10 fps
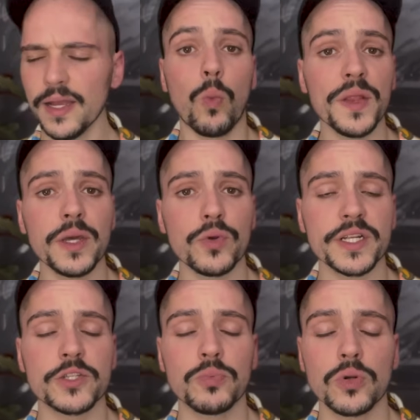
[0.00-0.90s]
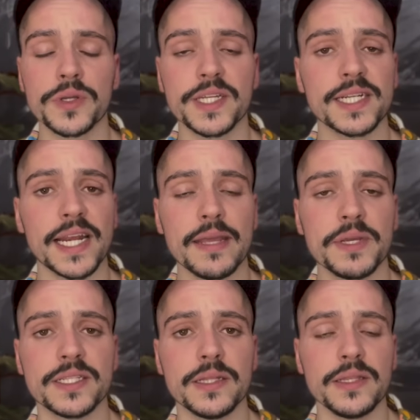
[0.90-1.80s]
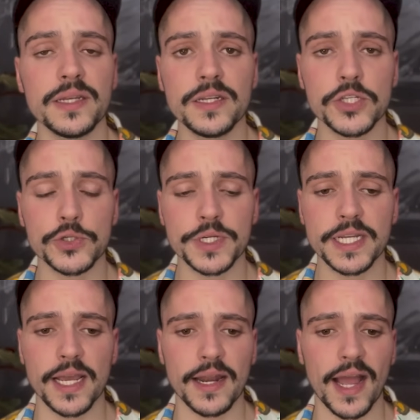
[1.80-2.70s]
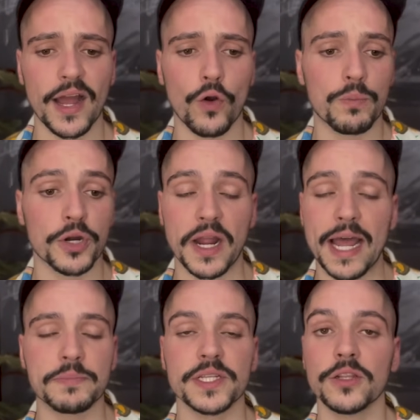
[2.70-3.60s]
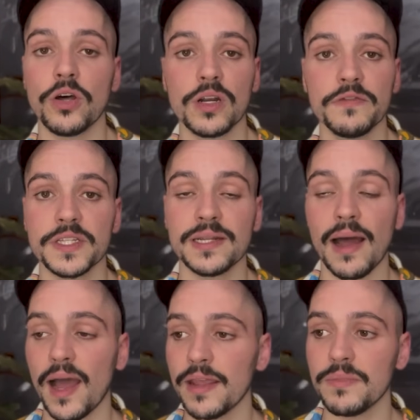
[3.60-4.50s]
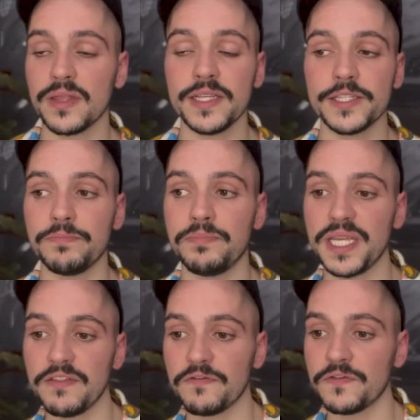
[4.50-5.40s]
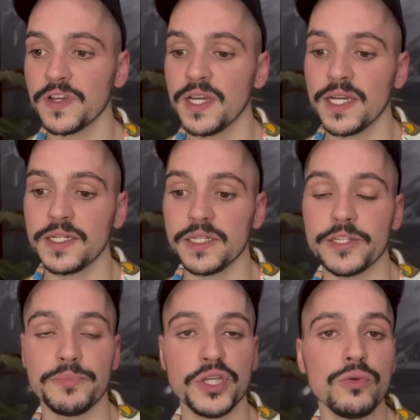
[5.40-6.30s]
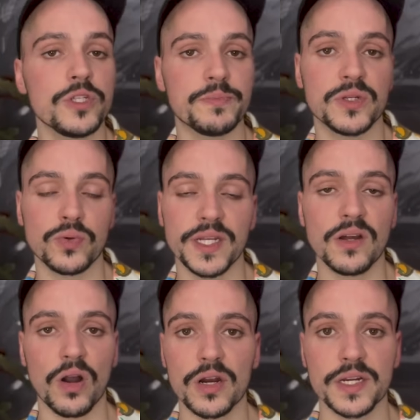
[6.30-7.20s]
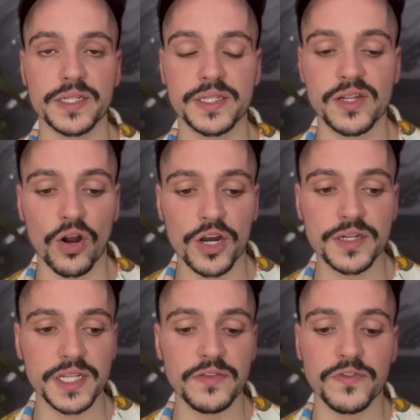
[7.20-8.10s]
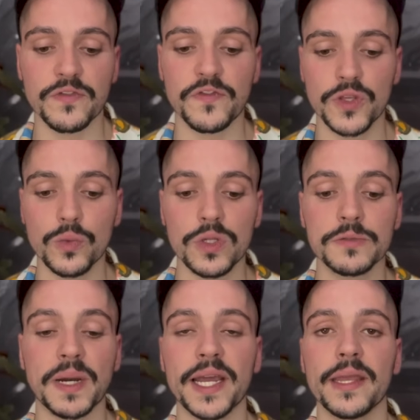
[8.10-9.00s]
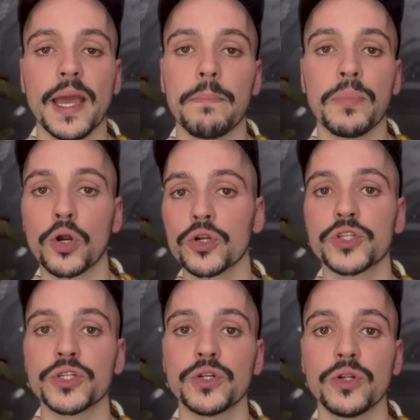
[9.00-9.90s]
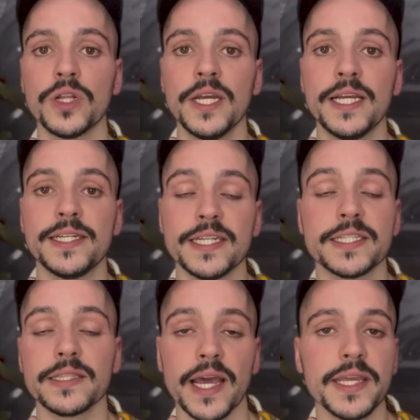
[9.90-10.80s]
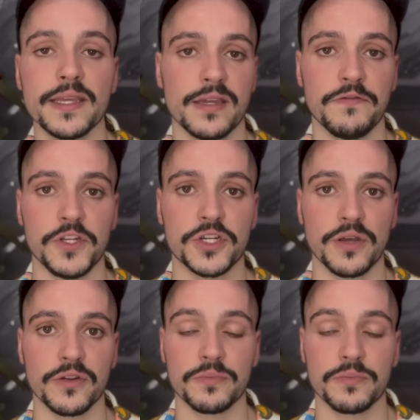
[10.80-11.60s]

one that would explore the dynamics in the industry and how perhaps a lot of the time these disputes between artists aren't even fueled by a personal disliking of each other.